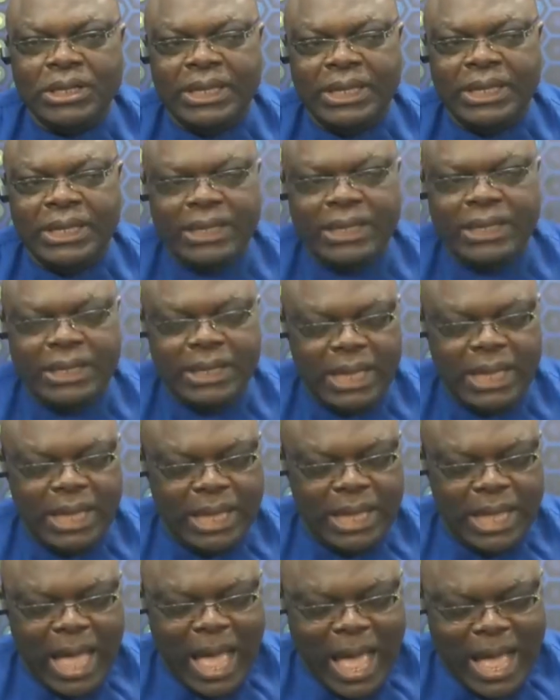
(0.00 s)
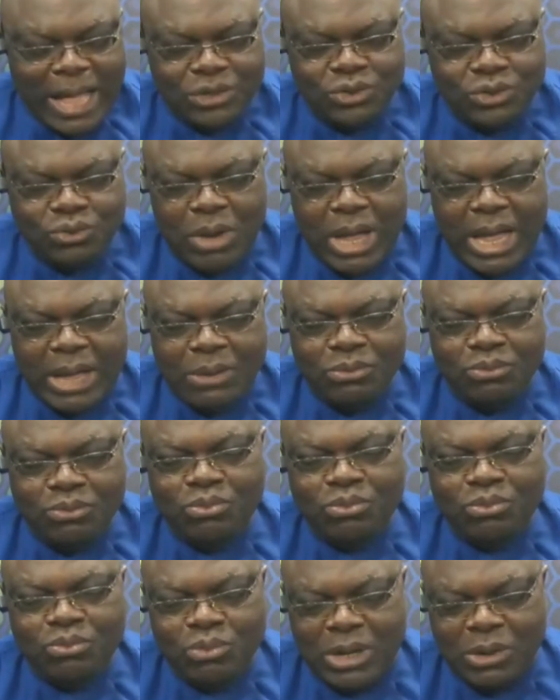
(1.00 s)
the
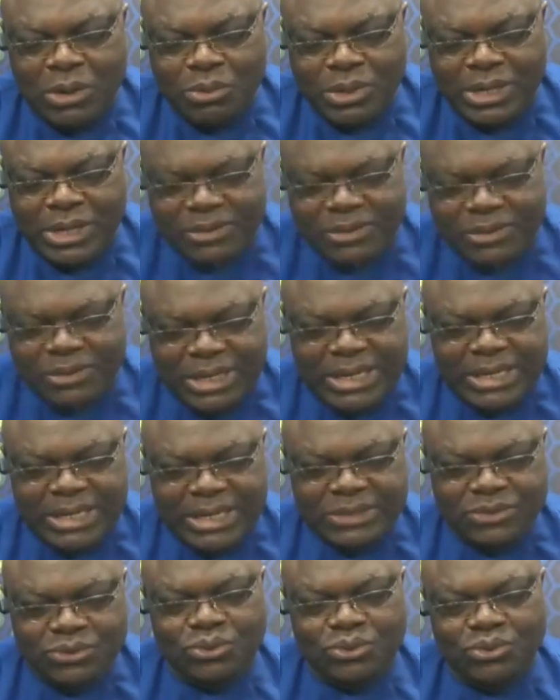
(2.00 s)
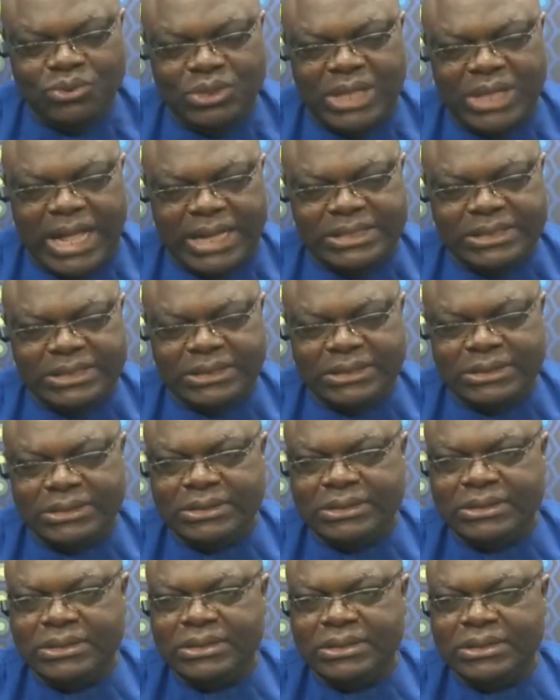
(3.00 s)
actual way with the release to do that
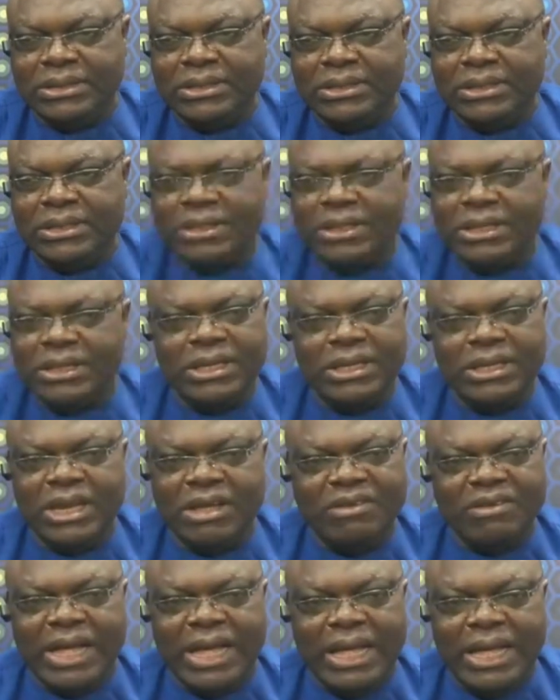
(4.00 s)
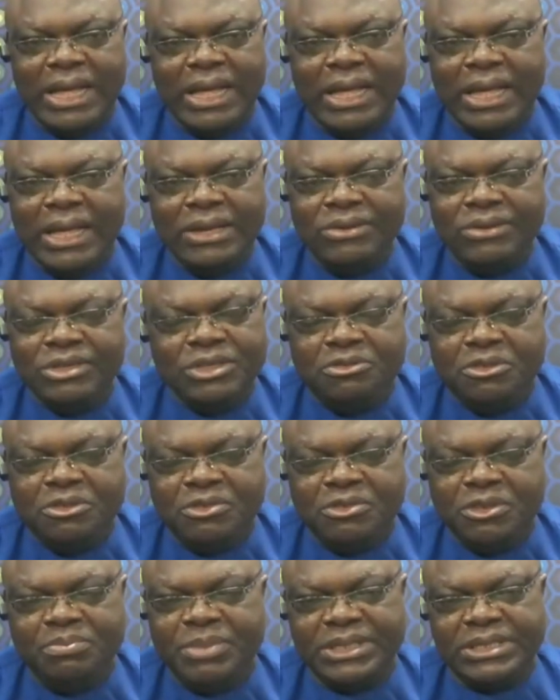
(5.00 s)
thing, it never reached
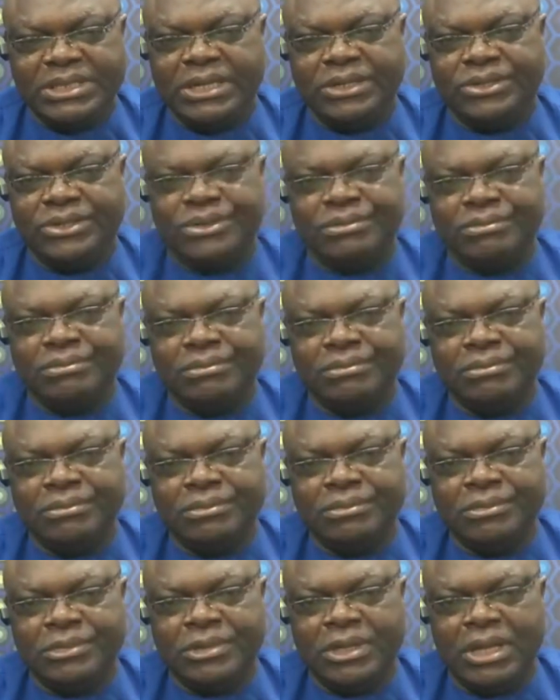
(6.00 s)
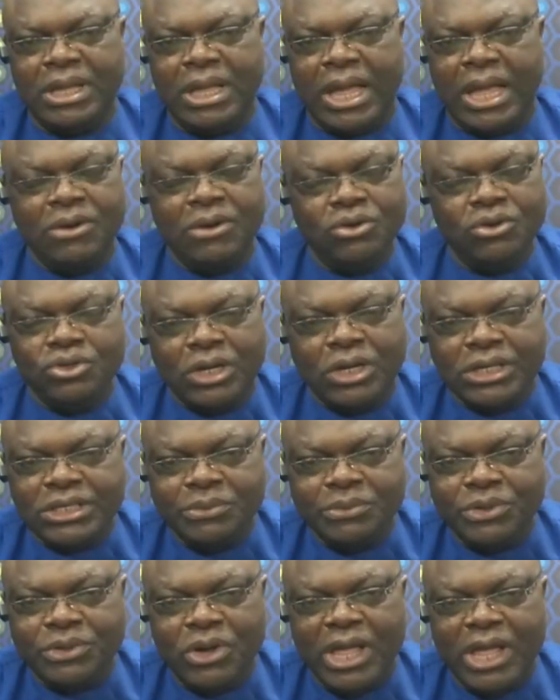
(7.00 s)
fifty percent. I'm not
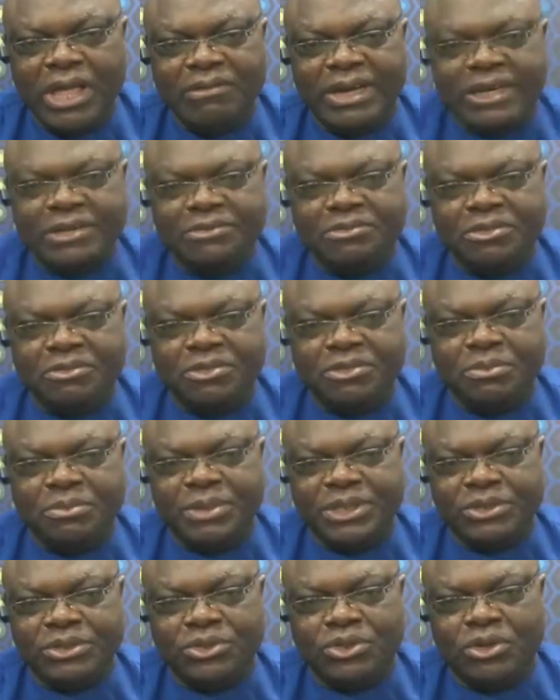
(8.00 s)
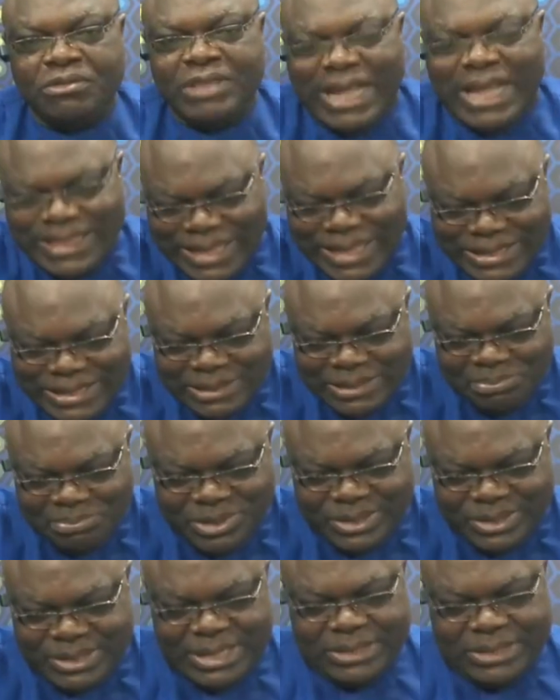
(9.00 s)
sure I say we don't ever reach fifty percent of that
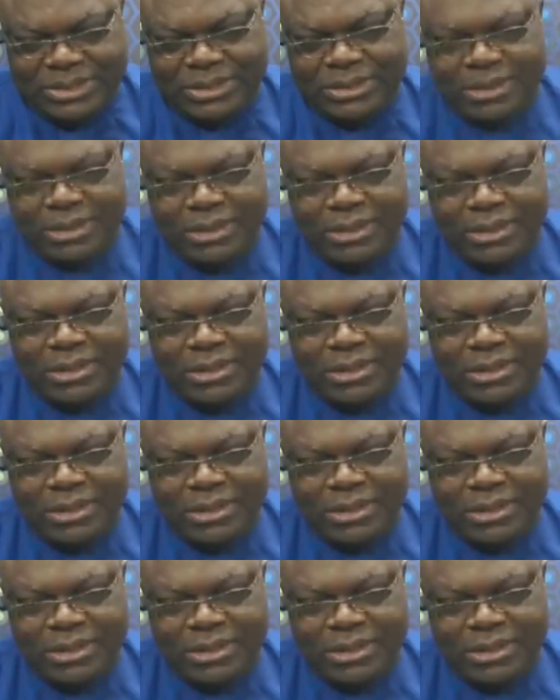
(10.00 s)
thirty percent.